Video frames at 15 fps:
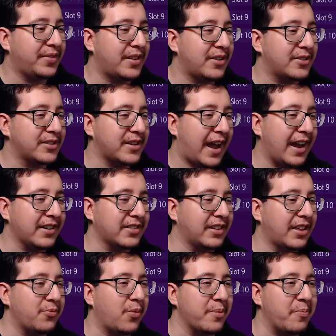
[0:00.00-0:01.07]
There's
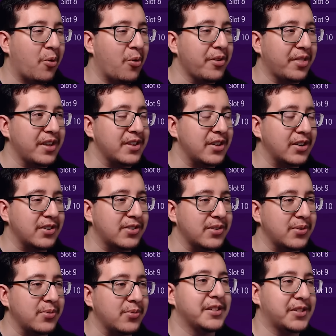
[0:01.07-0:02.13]
actually one more thing you could
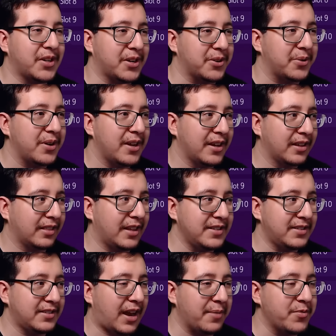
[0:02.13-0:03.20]
do. So
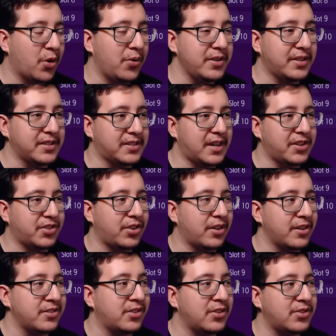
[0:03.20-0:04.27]
I'm going to set
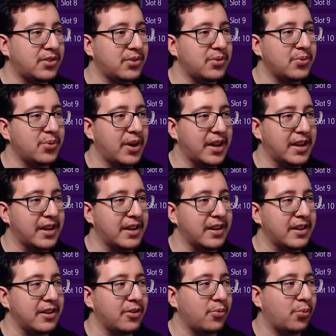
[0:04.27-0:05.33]
Chun to do
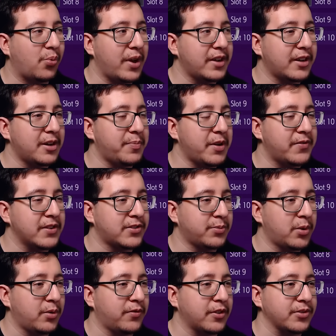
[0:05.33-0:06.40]
a wake up
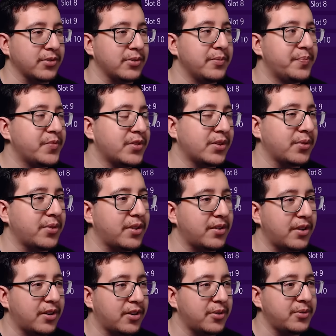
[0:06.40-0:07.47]
invincible reversal, so that
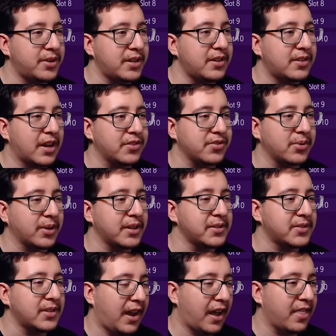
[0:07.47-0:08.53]
OD Tensho
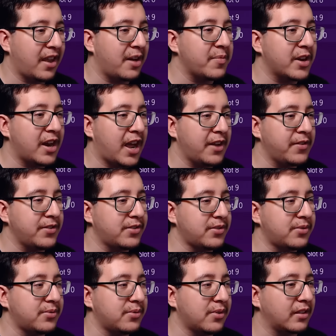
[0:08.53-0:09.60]
kicks, and then I'm going to have her
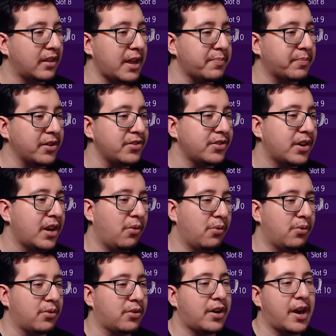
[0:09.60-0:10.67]
do a light punch,
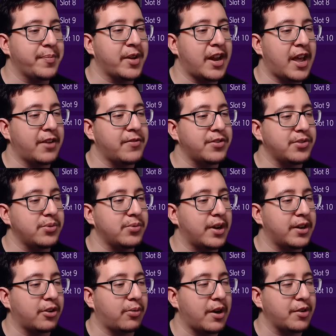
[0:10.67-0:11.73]
or I'm going to have her do
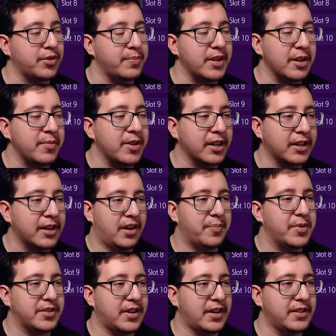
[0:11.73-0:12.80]
a crouch medium kick. I'm going
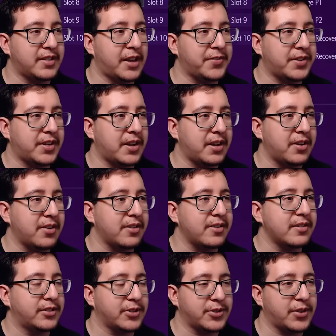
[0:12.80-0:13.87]
to set a safe state here
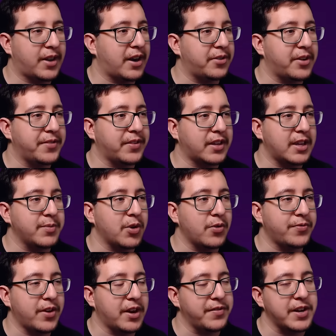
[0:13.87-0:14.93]
just so that I don't have to keep going
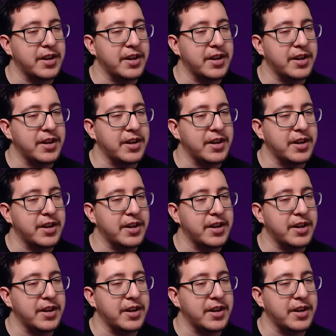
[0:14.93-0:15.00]
for heavy